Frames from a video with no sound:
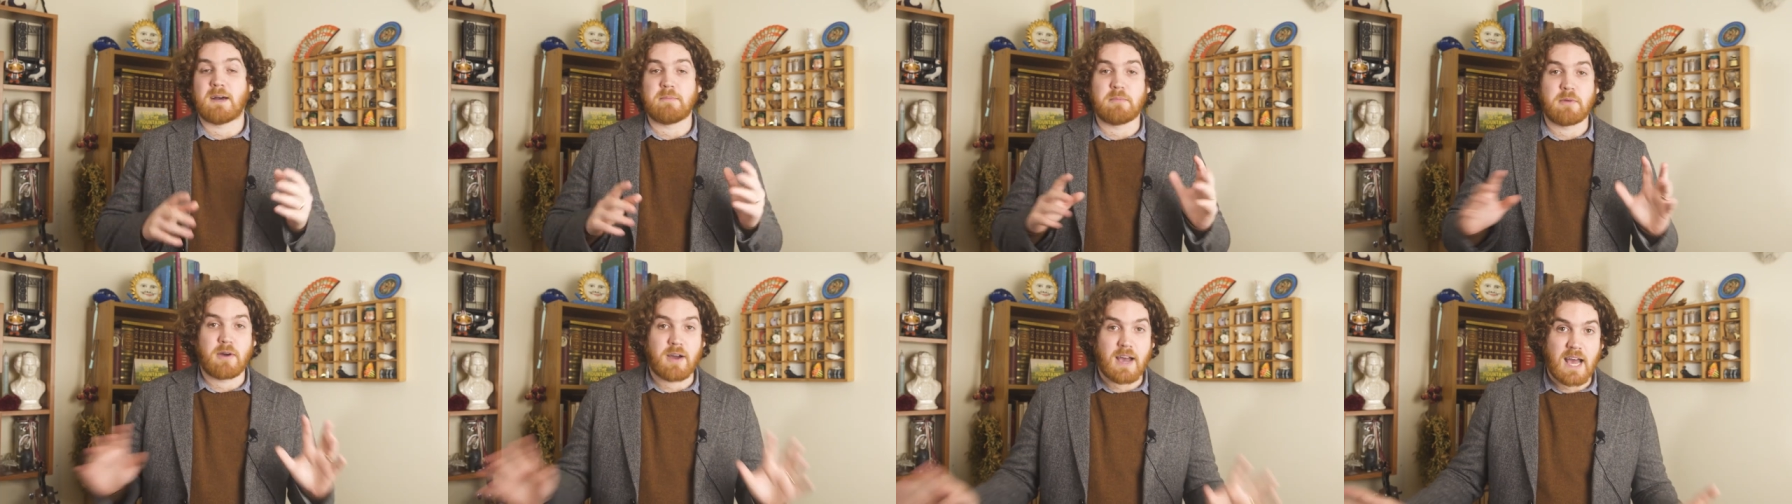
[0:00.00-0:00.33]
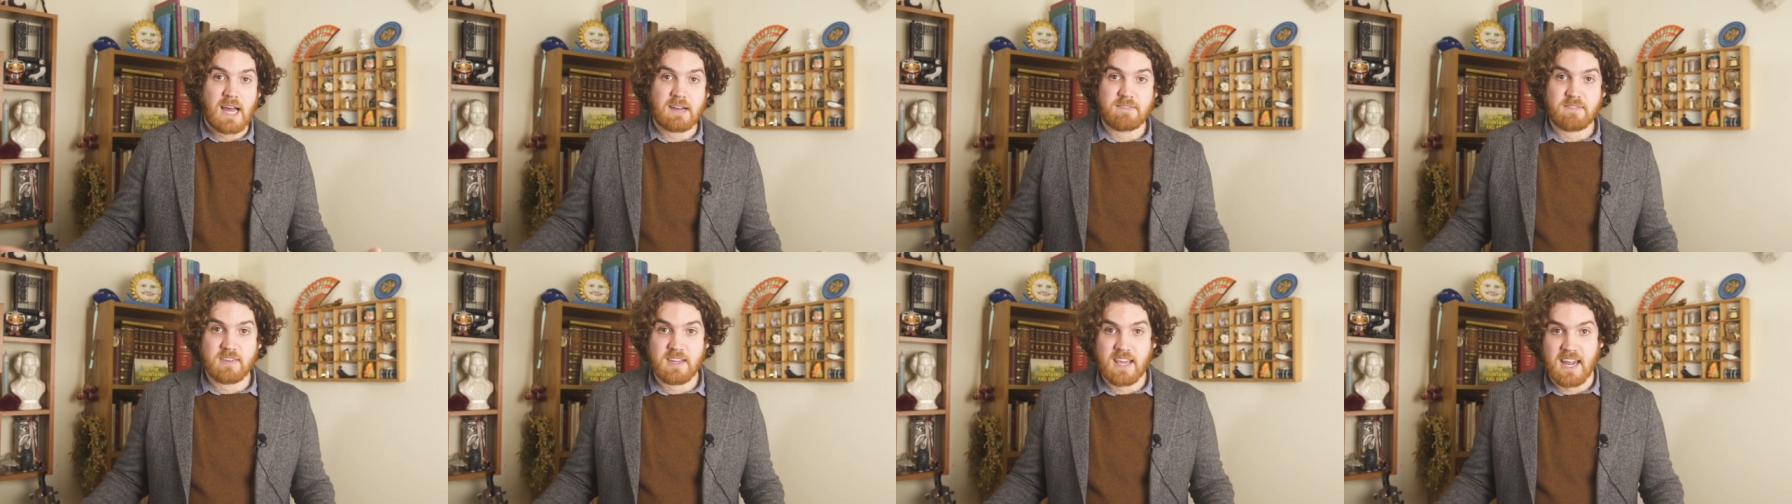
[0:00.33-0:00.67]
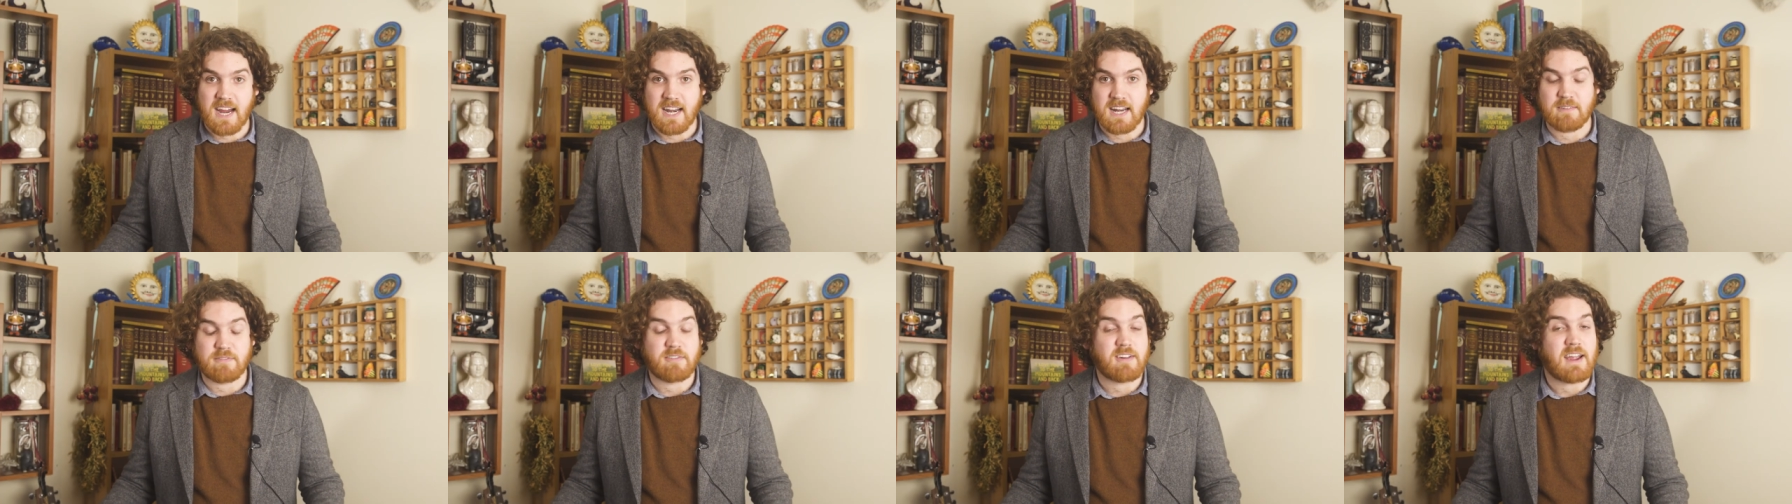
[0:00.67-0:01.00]
I'm not
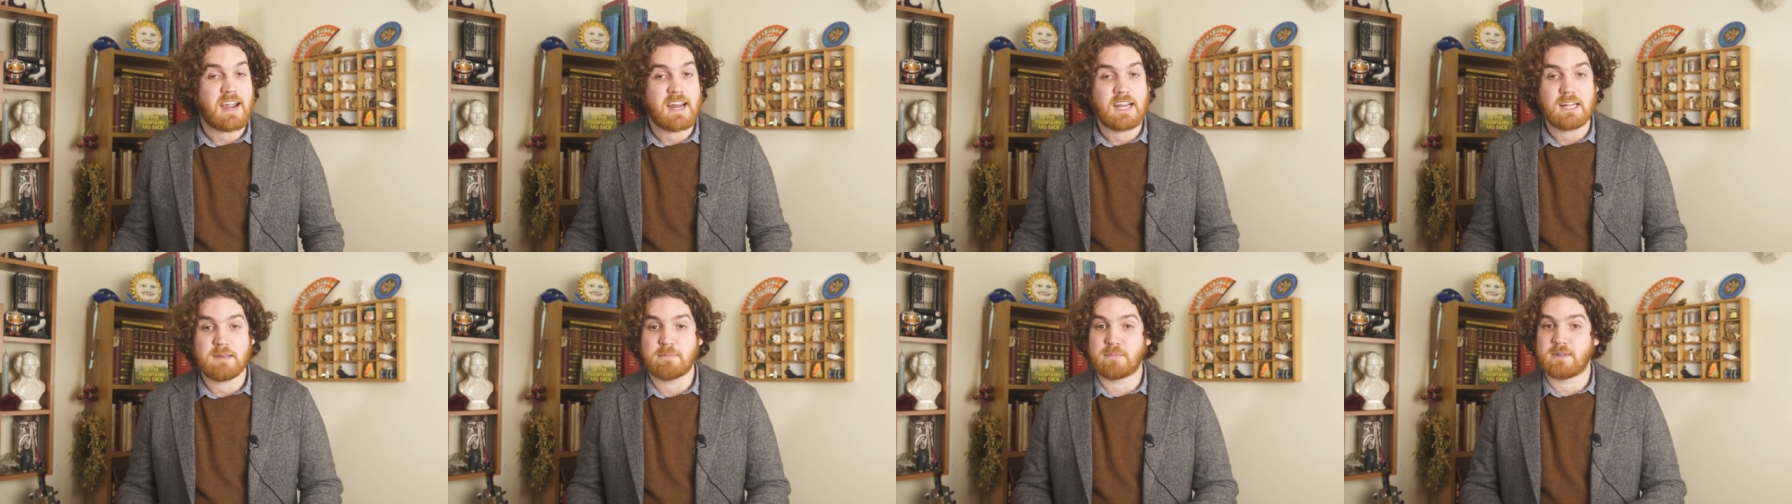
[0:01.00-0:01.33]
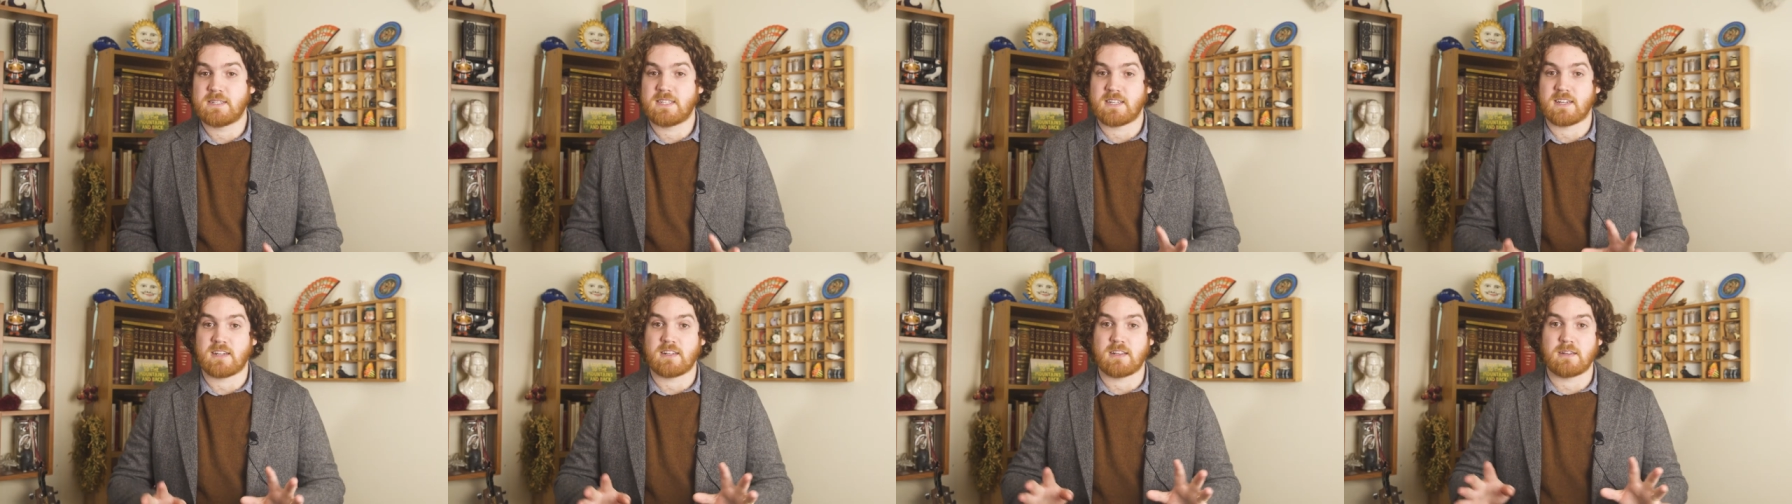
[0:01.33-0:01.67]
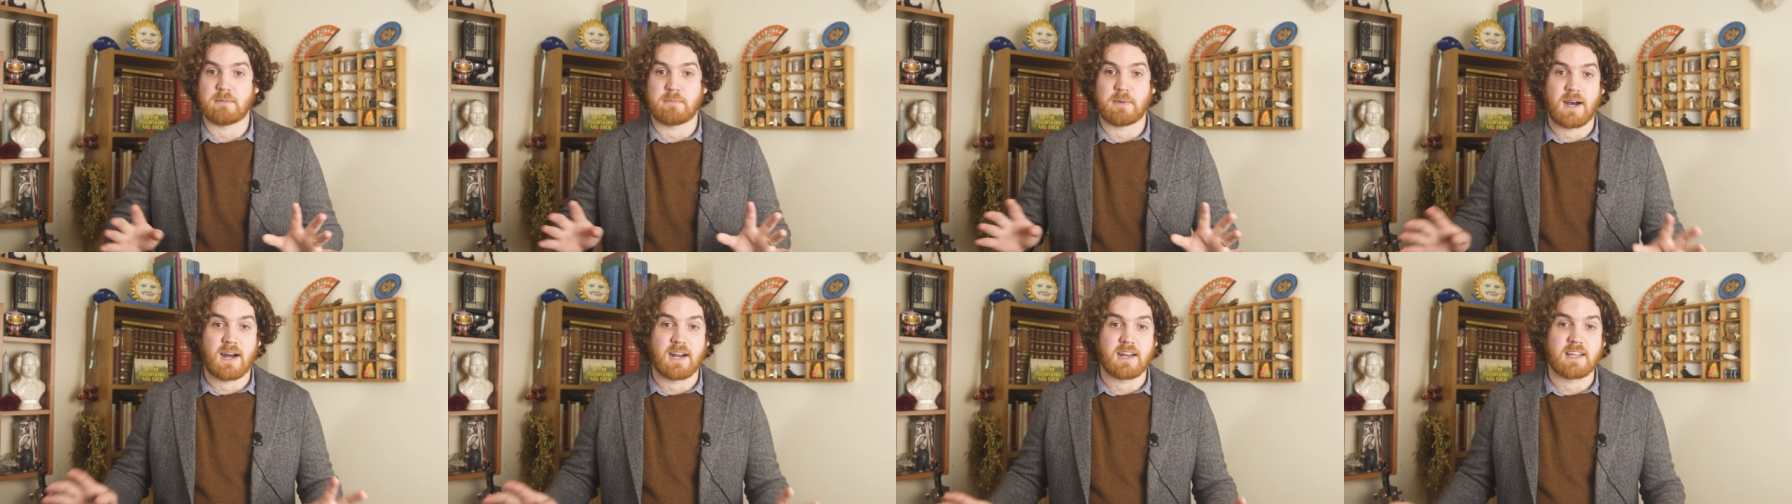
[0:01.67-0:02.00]
advocating for any particular
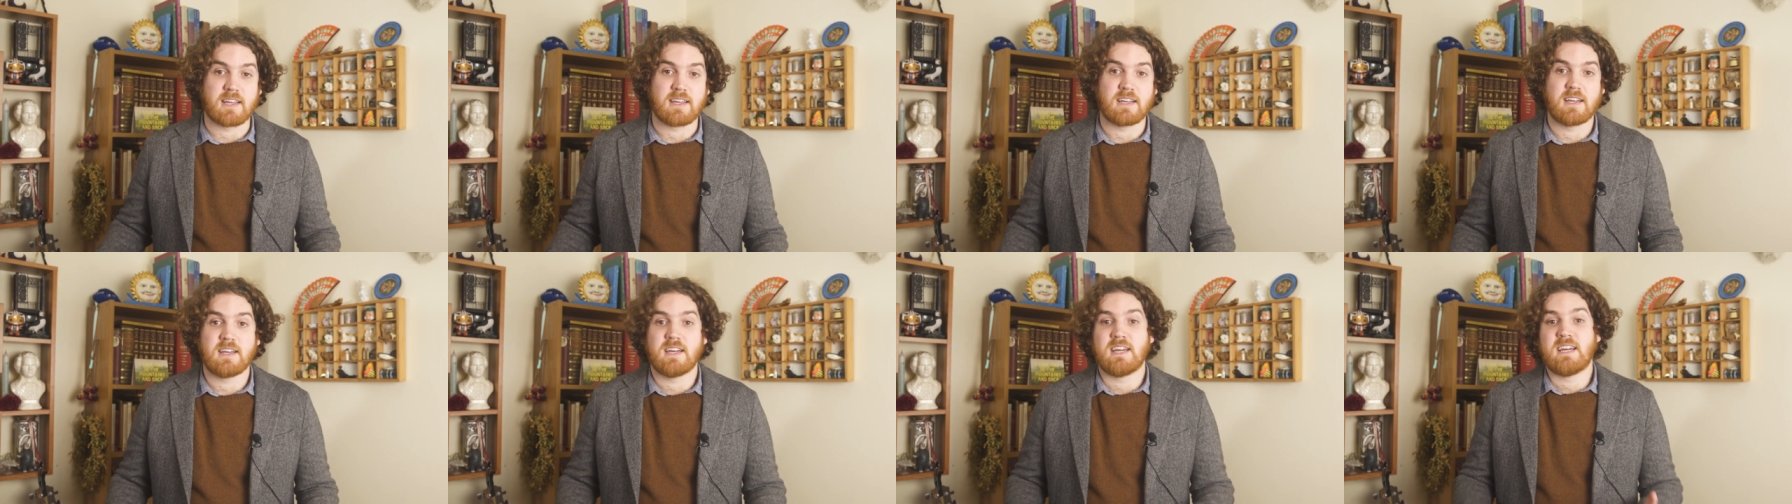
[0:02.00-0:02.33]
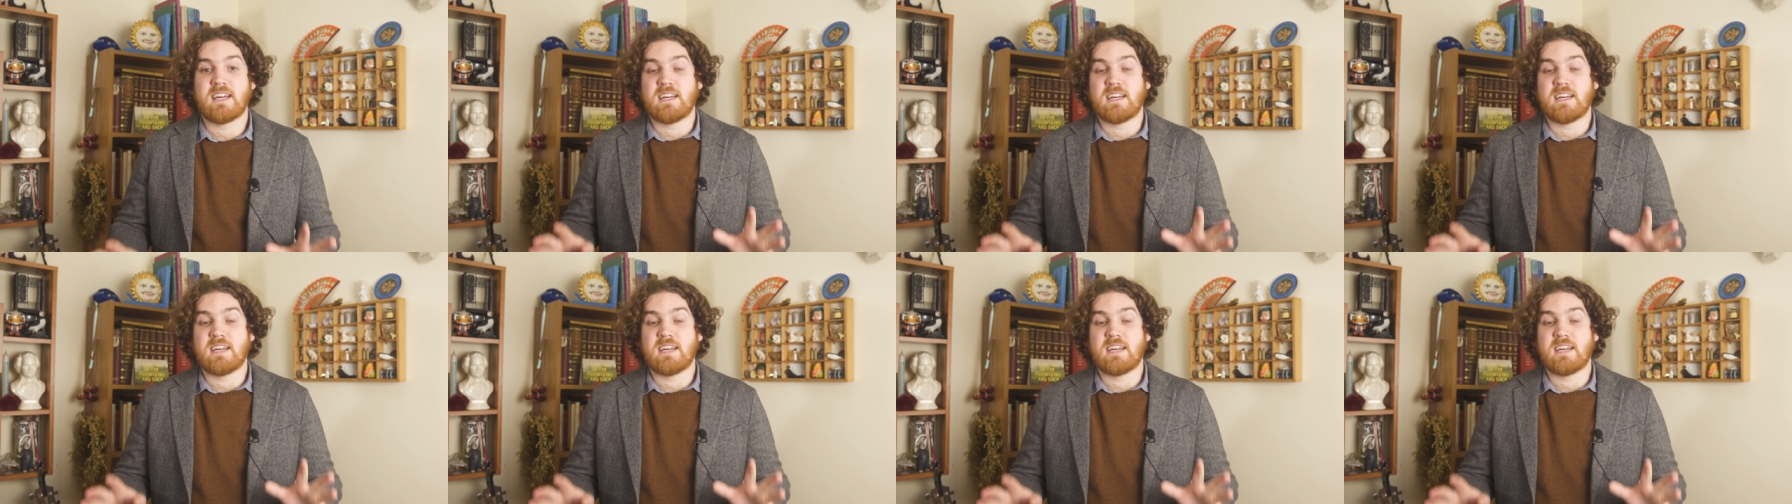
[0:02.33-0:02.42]
party,